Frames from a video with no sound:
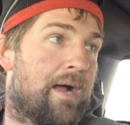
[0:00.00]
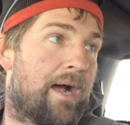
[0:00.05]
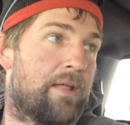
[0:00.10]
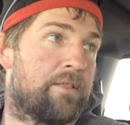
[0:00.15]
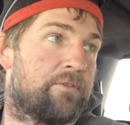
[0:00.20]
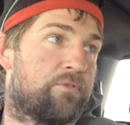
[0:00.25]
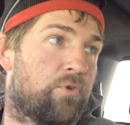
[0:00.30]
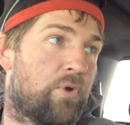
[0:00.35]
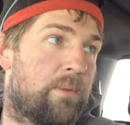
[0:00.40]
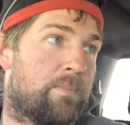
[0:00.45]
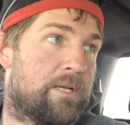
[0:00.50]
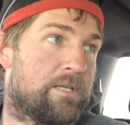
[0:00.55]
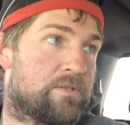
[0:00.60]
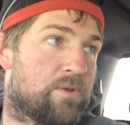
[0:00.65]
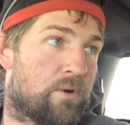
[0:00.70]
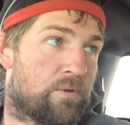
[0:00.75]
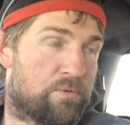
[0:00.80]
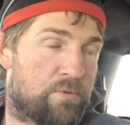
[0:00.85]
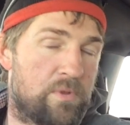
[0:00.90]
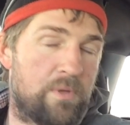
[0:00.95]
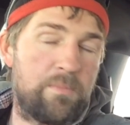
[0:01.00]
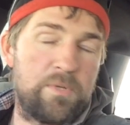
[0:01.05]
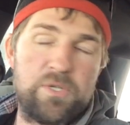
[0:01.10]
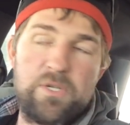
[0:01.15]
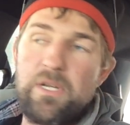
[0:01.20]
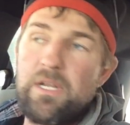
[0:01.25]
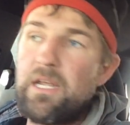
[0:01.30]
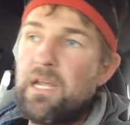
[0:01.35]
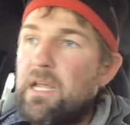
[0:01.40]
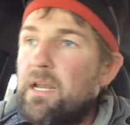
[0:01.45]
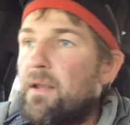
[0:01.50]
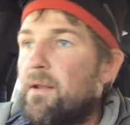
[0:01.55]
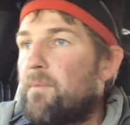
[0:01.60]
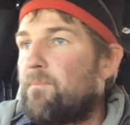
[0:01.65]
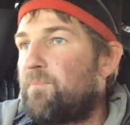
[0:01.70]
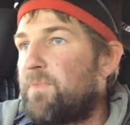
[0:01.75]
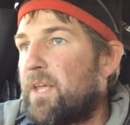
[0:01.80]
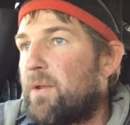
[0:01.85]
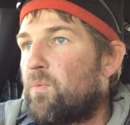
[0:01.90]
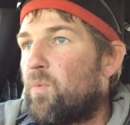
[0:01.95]
soybeans go through the machine,
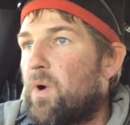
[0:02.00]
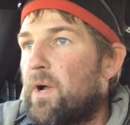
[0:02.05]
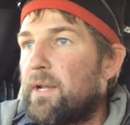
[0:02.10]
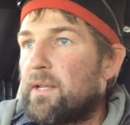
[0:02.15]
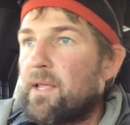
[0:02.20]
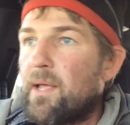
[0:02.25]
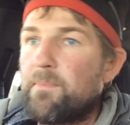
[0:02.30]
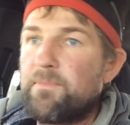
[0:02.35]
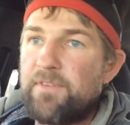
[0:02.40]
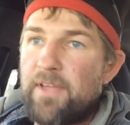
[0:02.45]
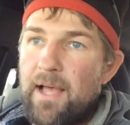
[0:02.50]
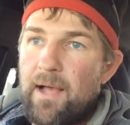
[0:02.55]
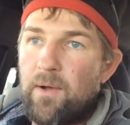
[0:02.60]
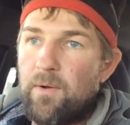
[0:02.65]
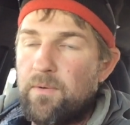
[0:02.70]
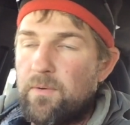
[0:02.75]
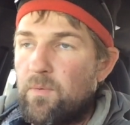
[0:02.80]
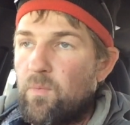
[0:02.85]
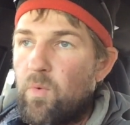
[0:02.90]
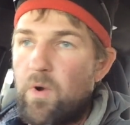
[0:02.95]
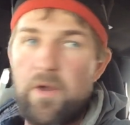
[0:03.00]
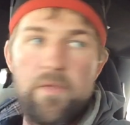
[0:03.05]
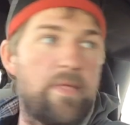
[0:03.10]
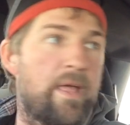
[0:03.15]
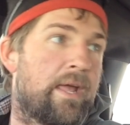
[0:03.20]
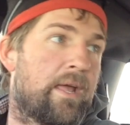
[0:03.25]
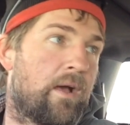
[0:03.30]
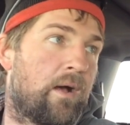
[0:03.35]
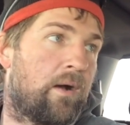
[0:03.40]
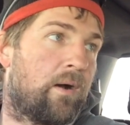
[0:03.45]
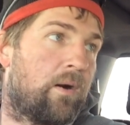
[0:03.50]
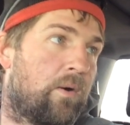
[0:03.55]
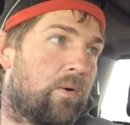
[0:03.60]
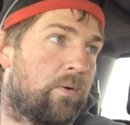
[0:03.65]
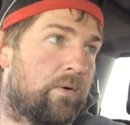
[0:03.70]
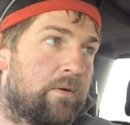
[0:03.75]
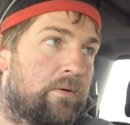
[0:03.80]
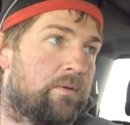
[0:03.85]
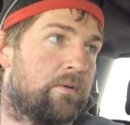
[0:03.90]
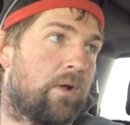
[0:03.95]
and what comes out and where they
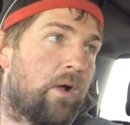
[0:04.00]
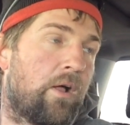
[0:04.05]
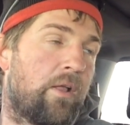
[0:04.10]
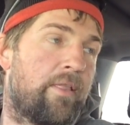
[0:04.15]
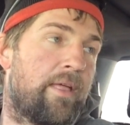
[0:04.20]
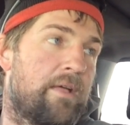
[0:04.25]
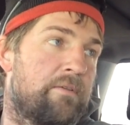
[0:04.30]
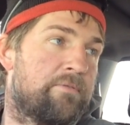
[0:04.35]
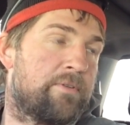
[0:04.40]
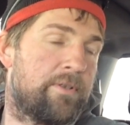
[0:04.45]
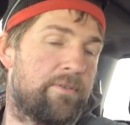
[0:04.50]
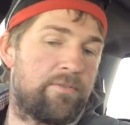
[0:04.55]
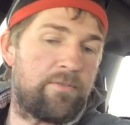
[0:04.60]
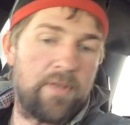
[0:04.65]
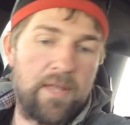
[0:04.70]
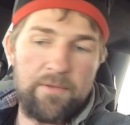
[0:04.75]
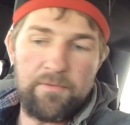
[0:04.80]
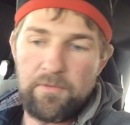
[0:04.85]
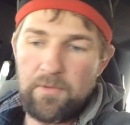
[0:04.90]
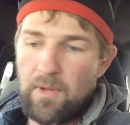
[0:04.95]
go and all that fun stuff.